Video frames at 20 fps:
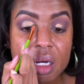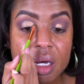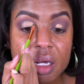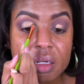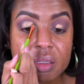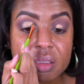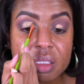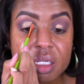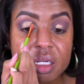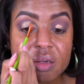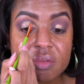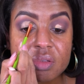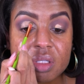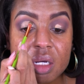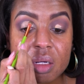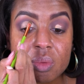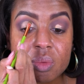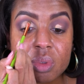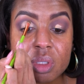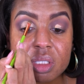I don't think I've
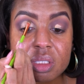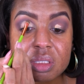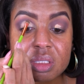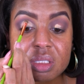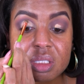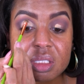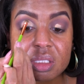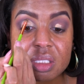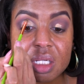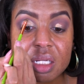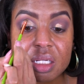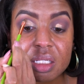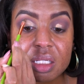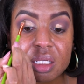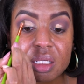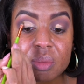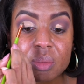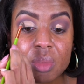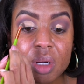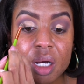done one since I
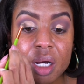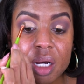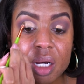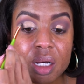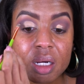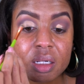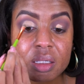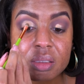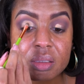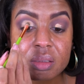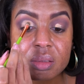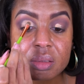did my